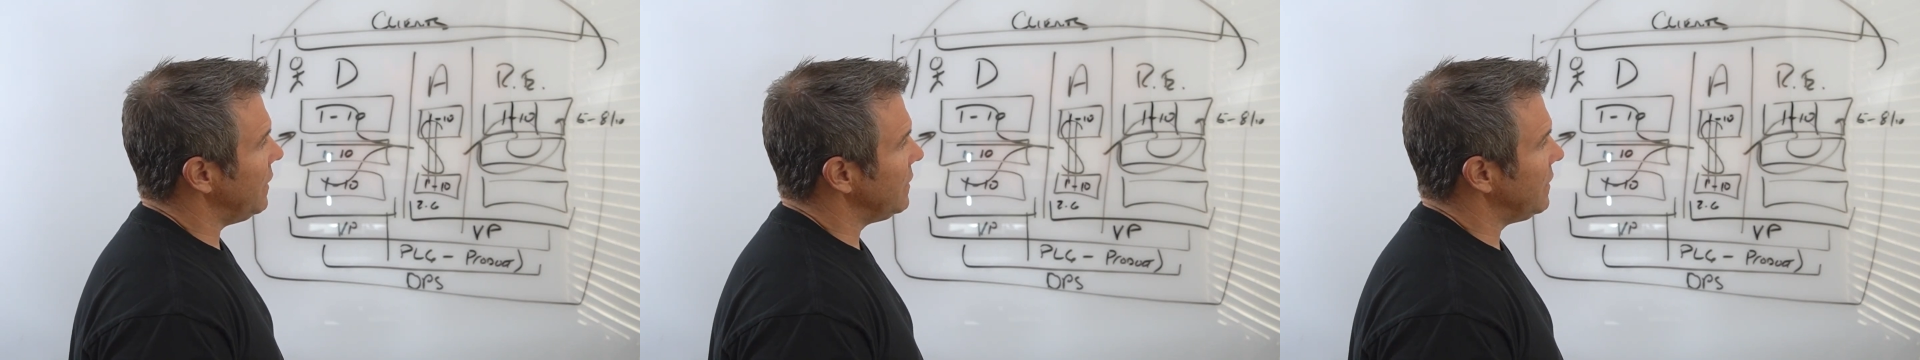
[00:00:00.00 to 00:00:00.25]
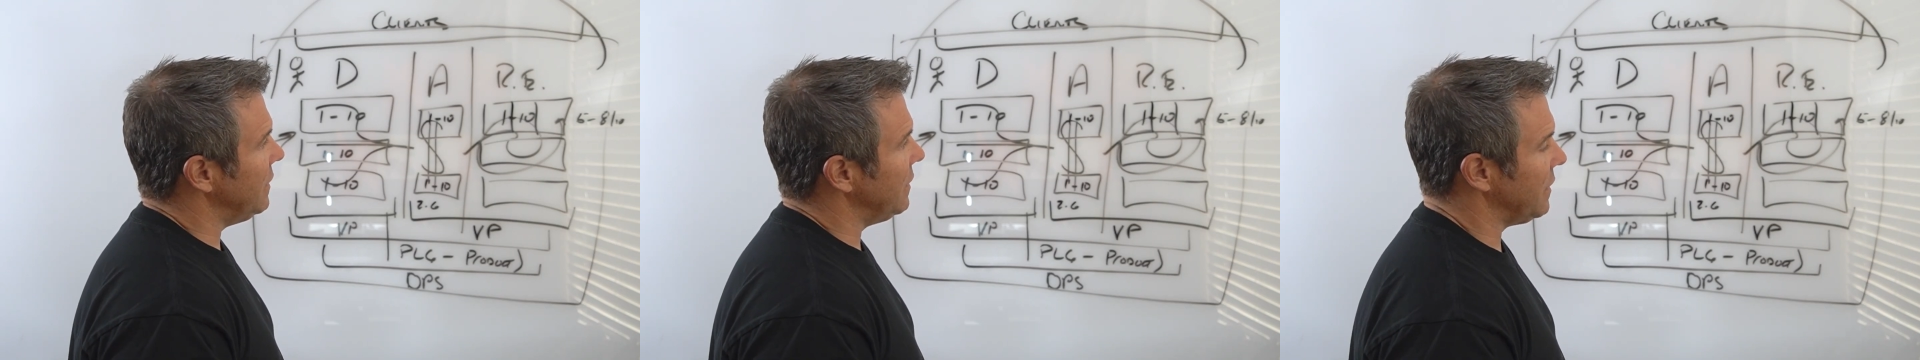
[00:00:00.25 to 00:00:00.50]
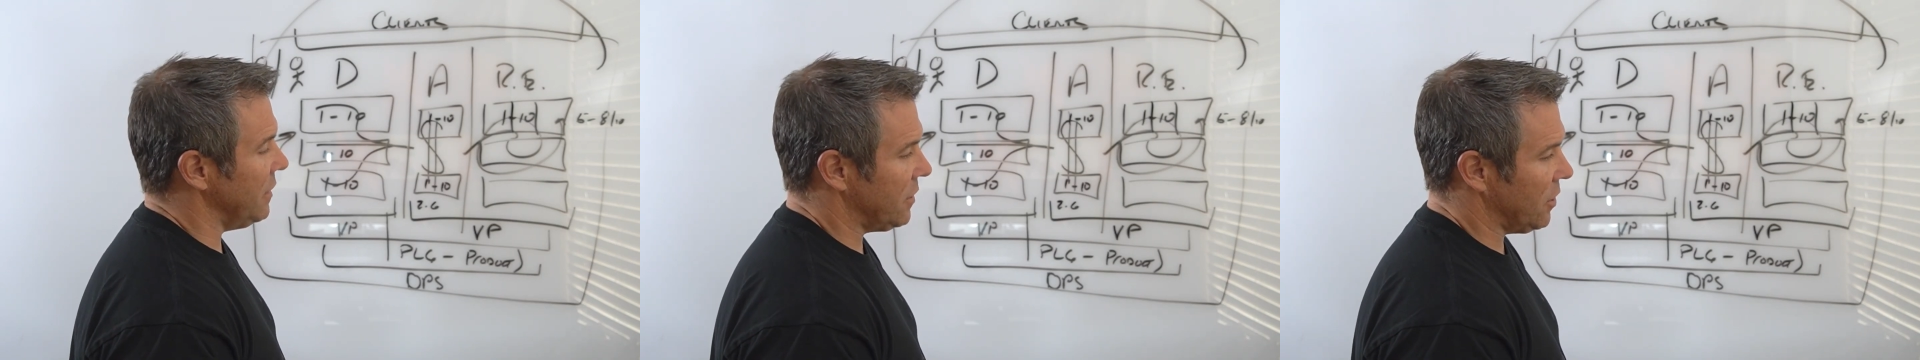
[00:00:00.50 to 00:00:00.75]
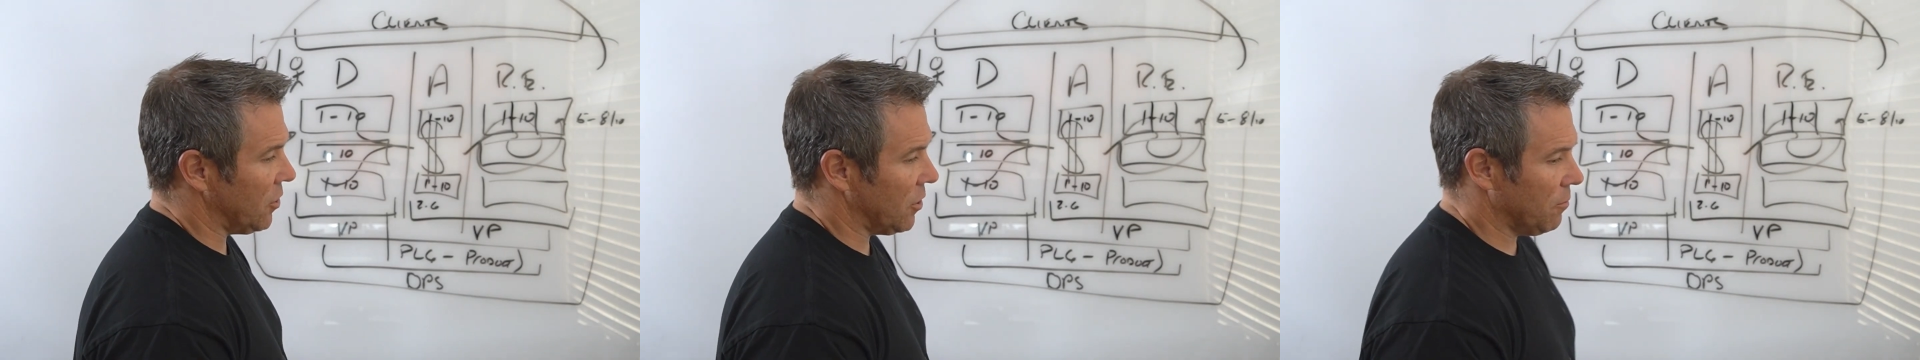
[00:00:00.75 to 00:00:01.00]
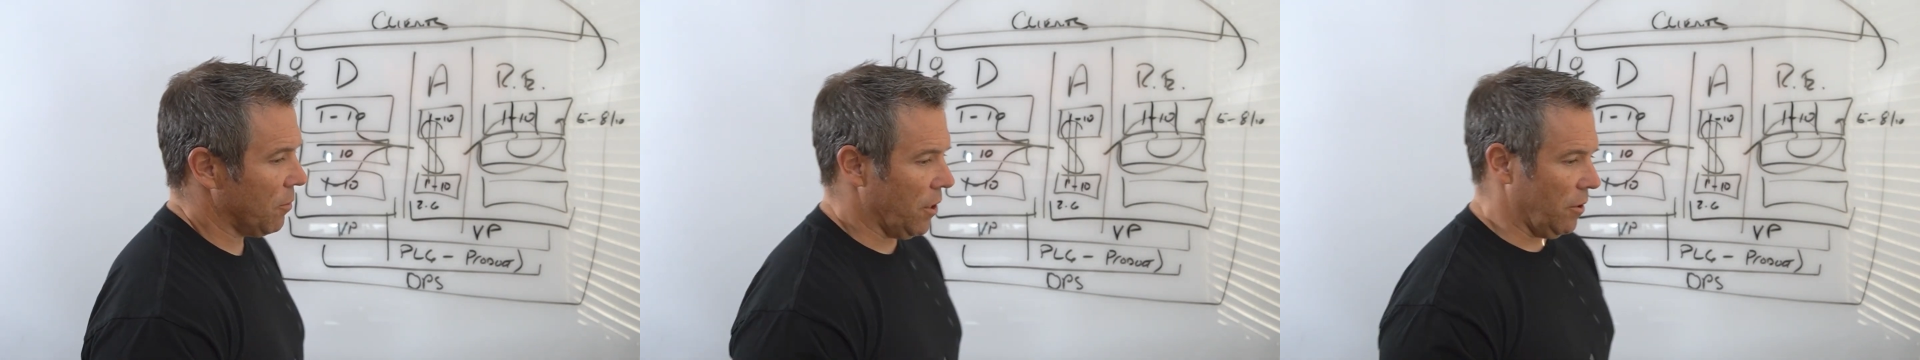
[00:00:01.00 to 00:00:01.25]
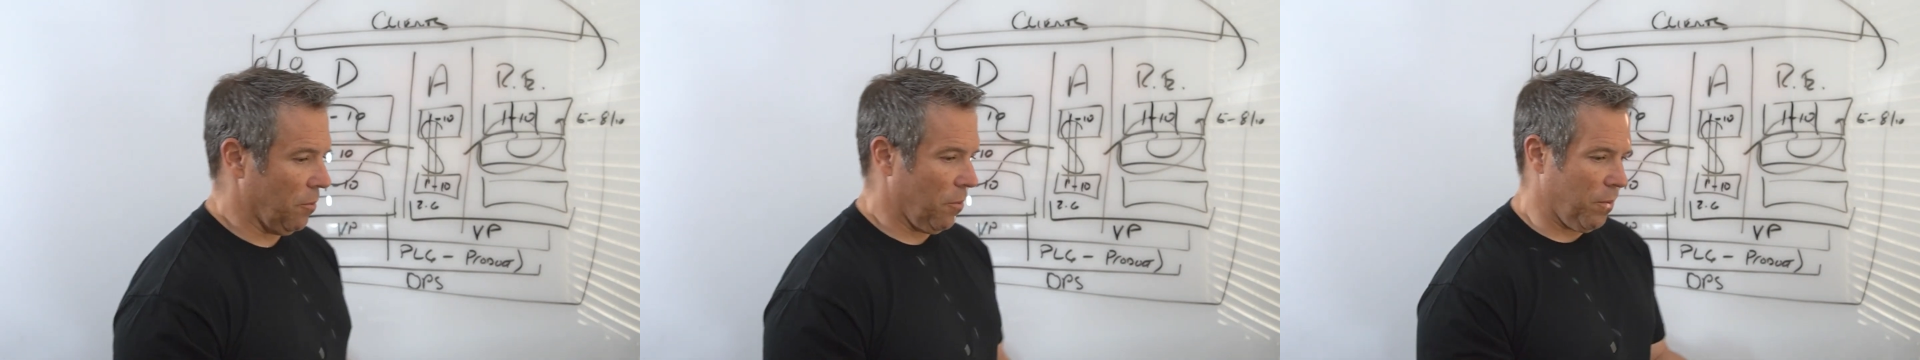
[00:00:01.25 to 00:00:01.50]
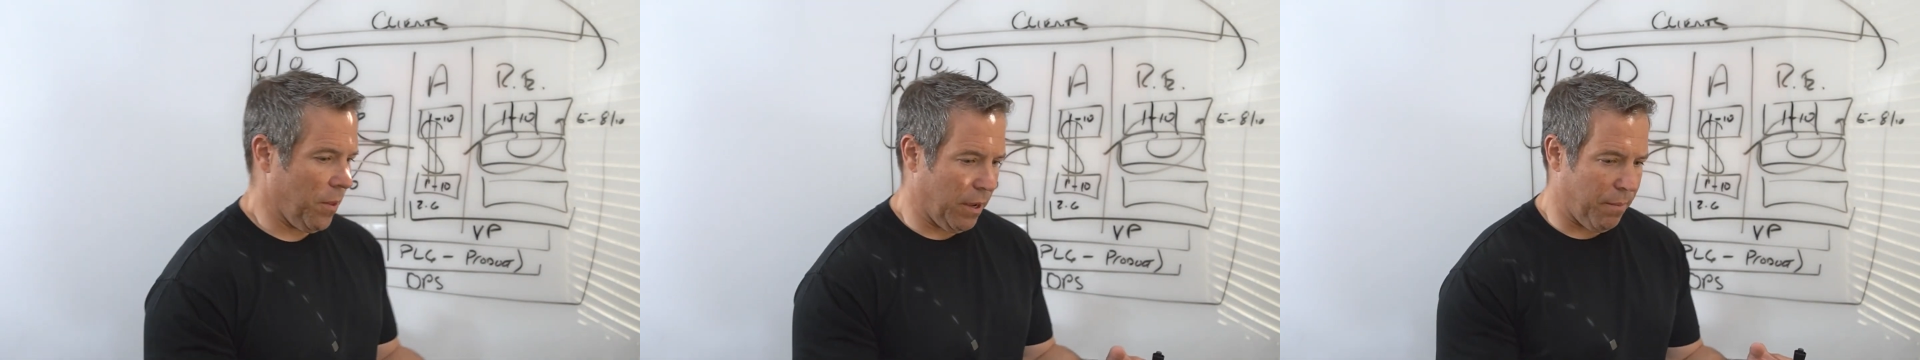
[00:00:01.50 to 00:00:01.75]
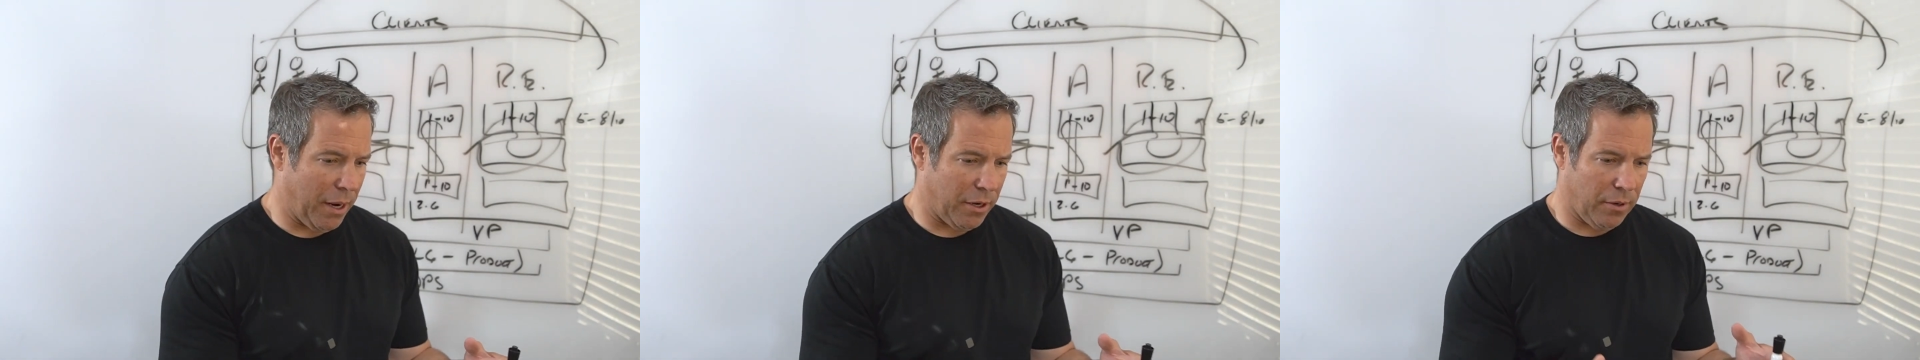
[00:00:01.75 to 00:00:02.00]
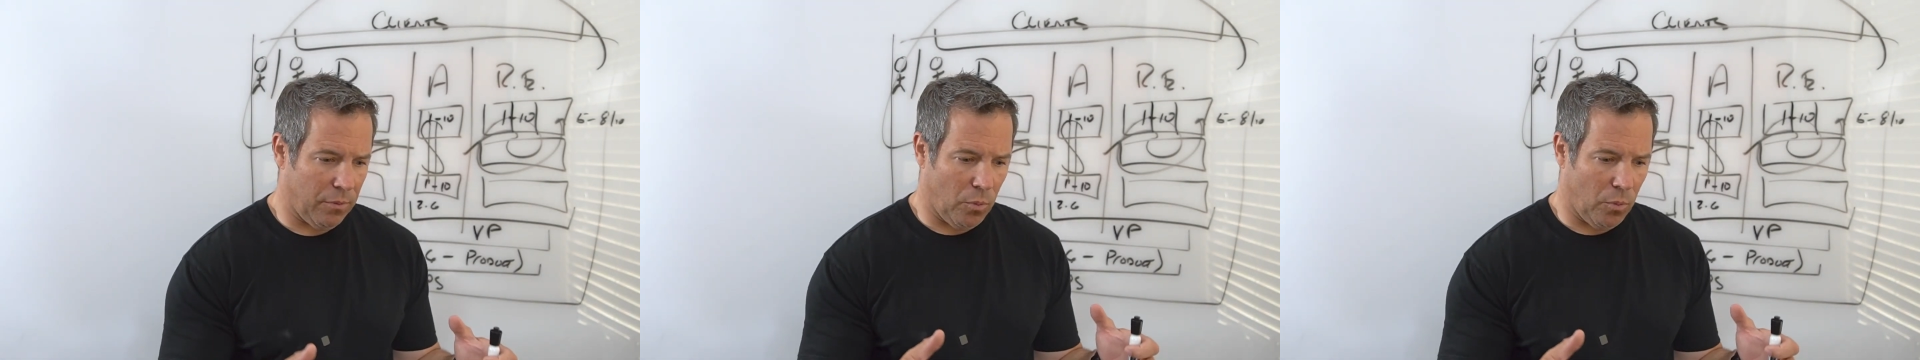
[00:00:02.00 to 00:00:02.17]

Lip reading: to consider. You know, think about it.